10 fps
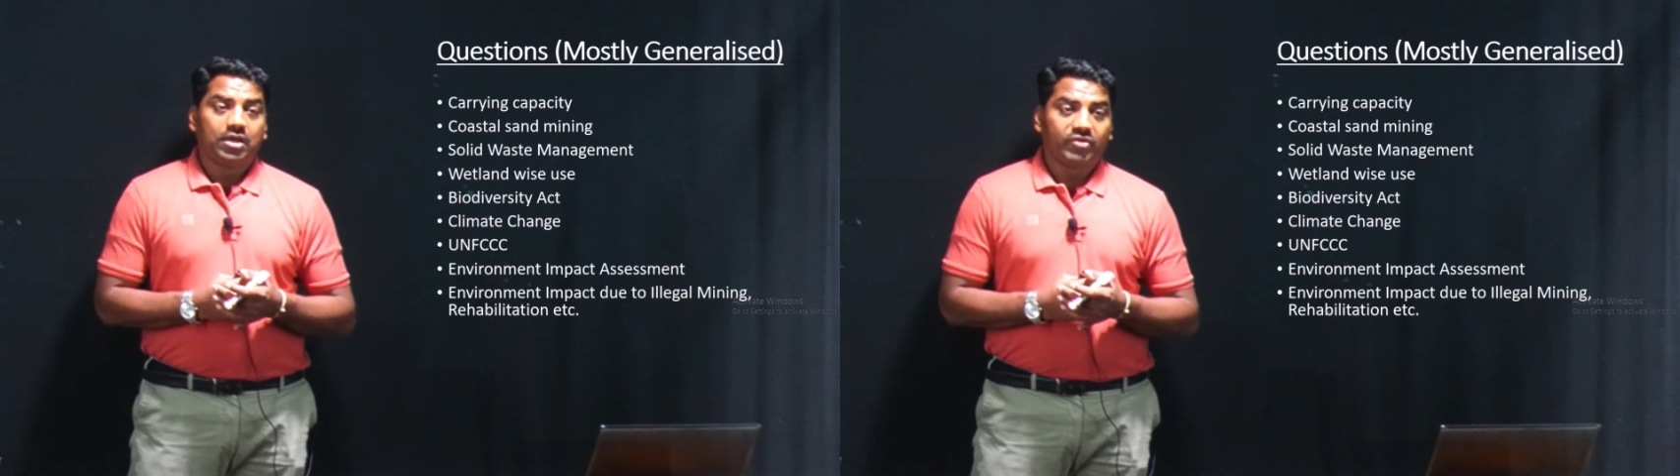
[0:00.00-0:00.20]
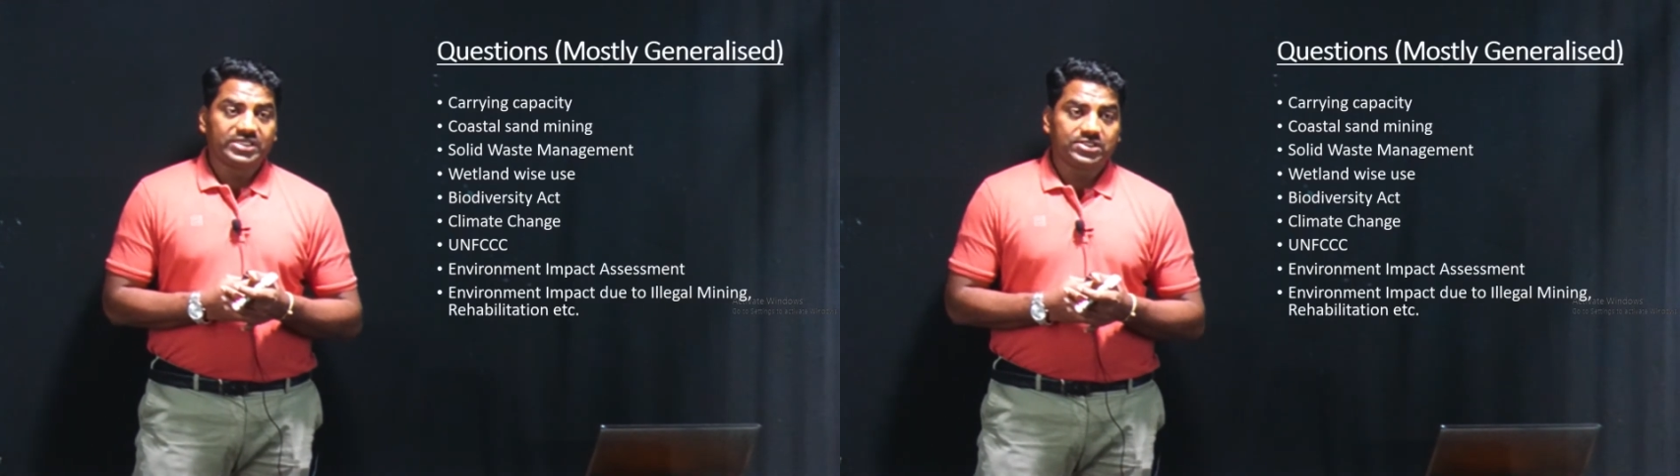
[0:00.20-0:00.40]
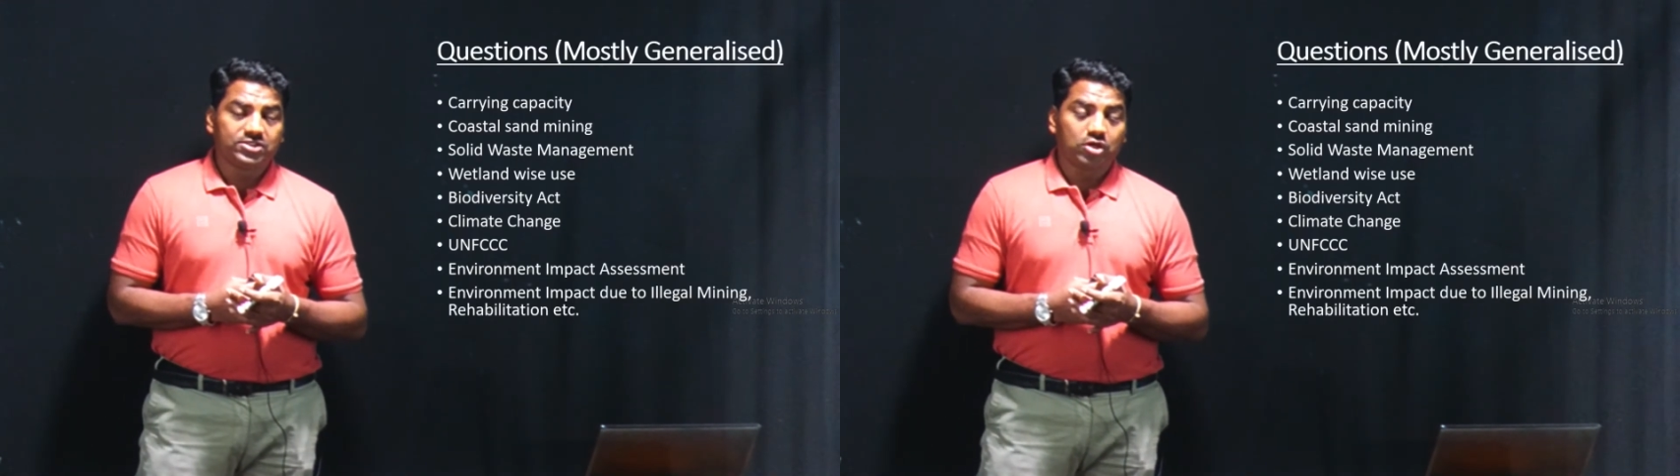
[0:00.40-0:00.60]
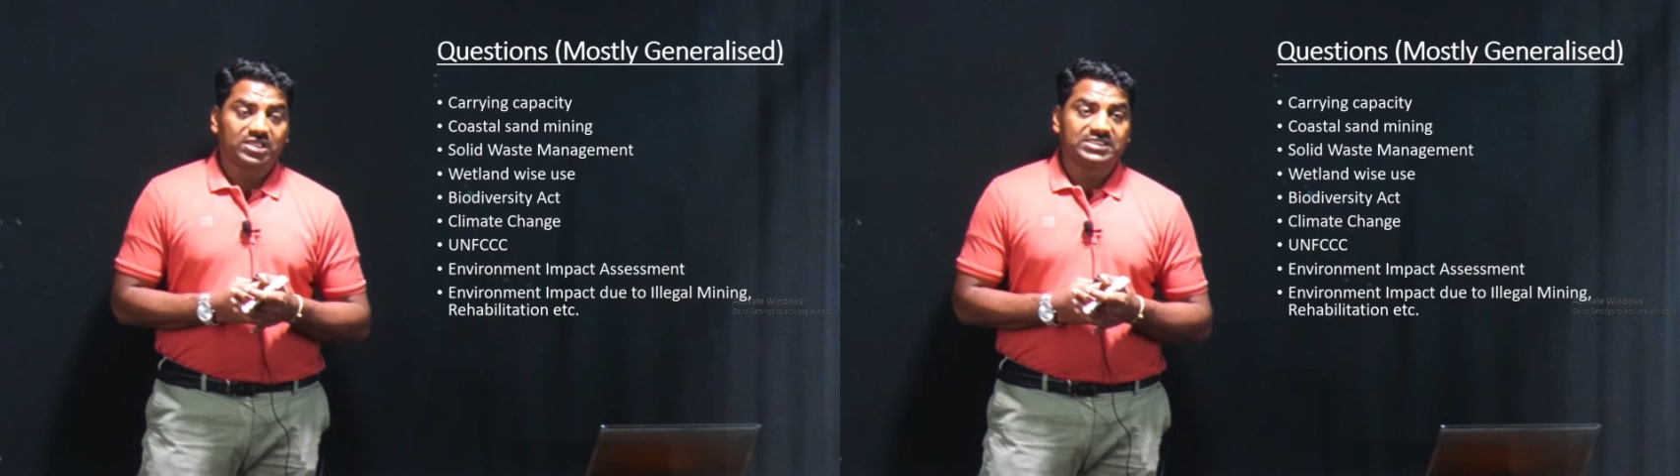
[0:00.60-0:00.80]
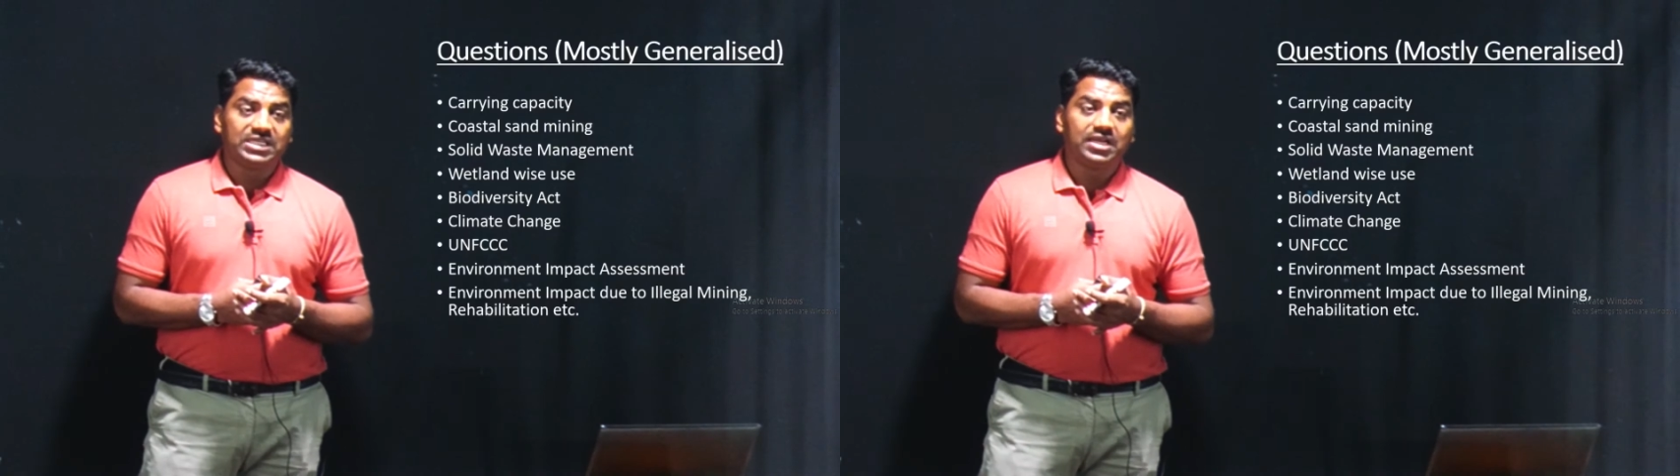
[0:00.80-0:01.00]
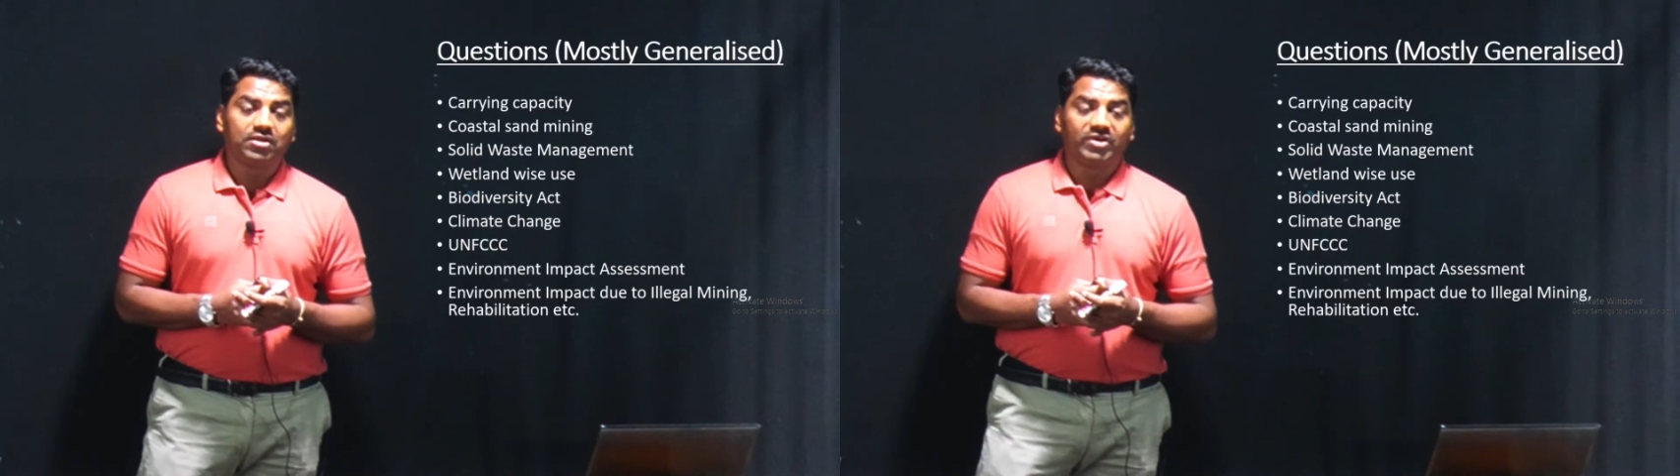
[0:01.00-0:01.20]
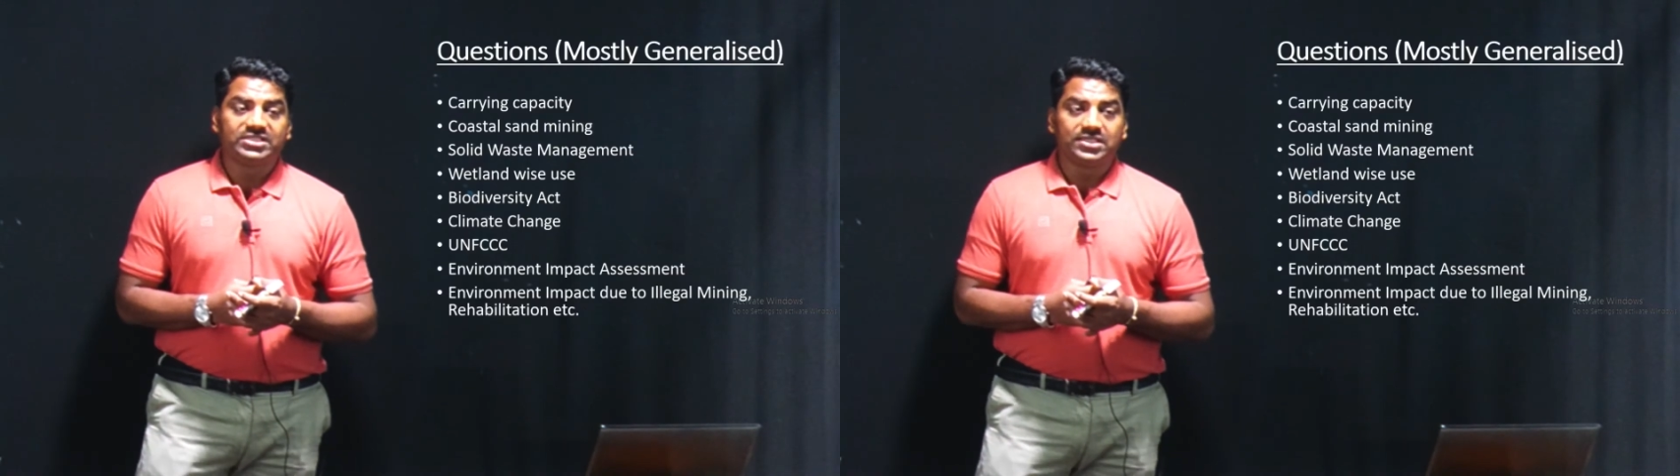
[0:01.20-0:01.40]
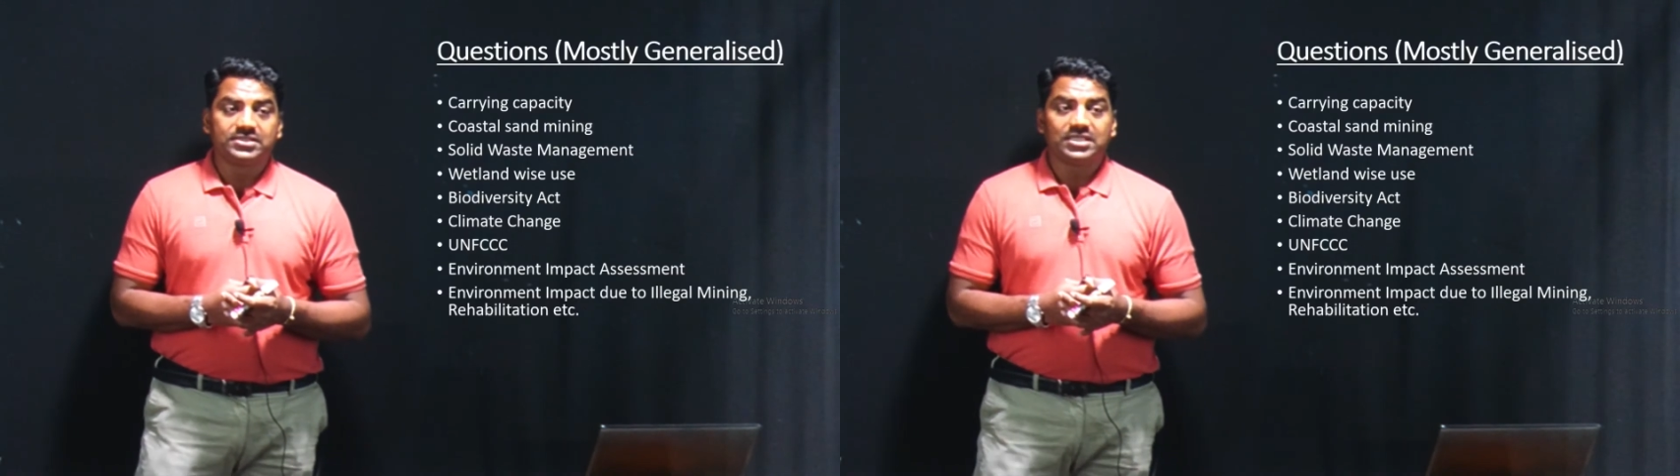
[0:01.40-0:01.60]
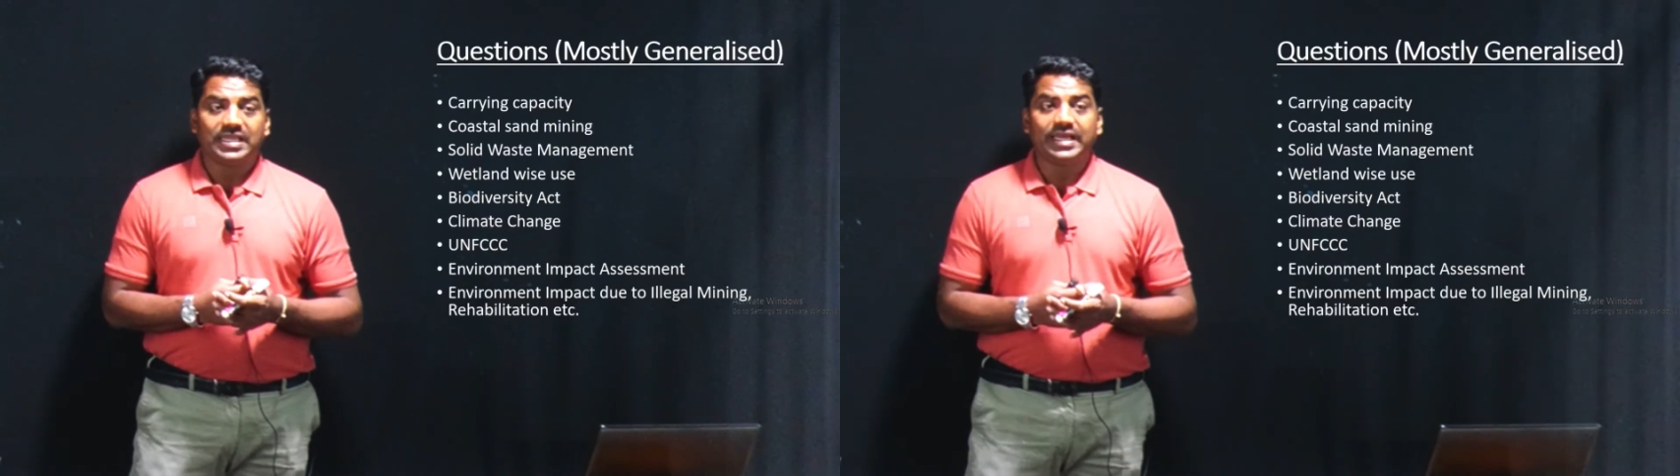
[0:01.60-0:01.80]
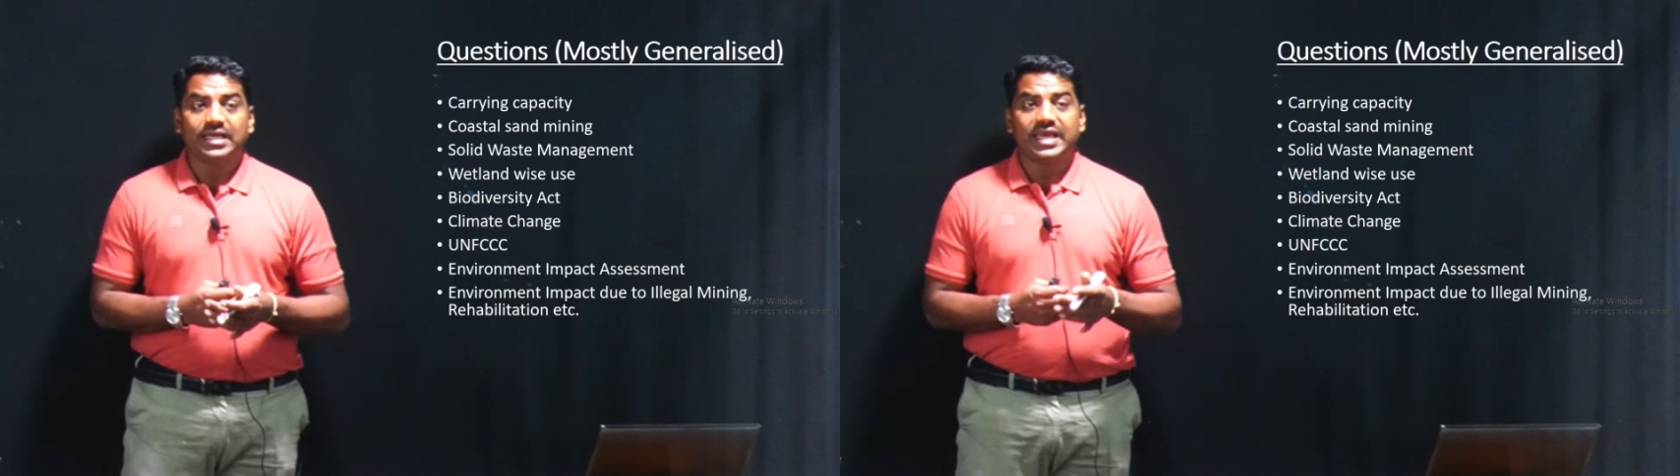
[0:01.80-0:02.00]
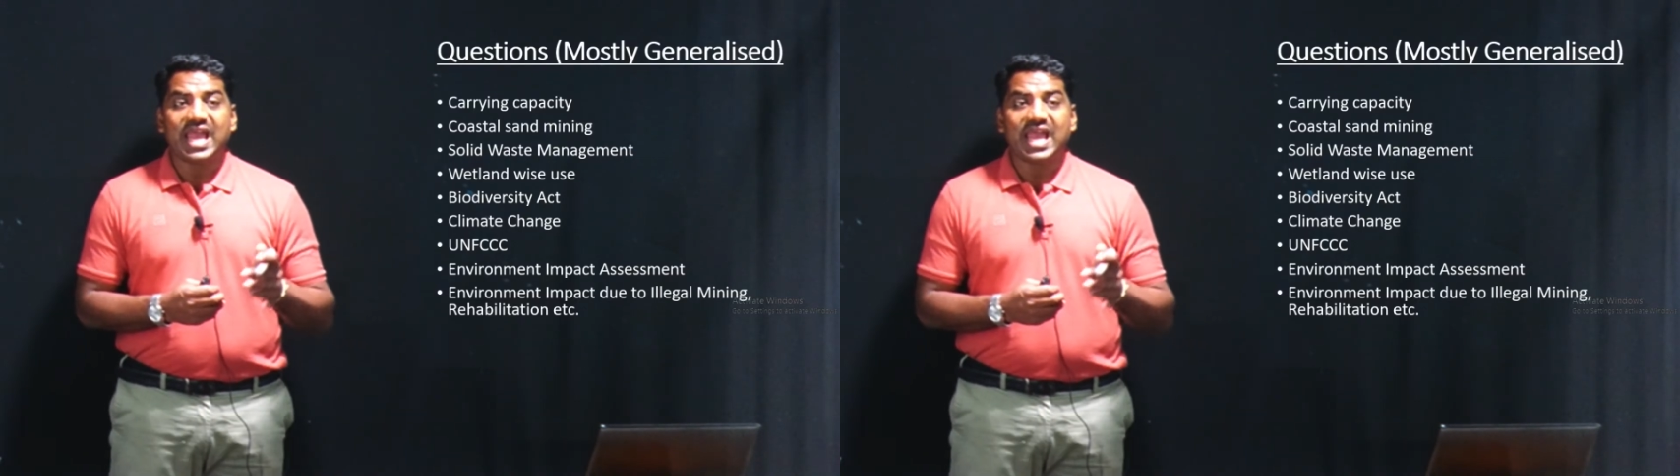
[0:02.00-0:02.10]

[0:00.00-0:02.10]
questions or the general questions like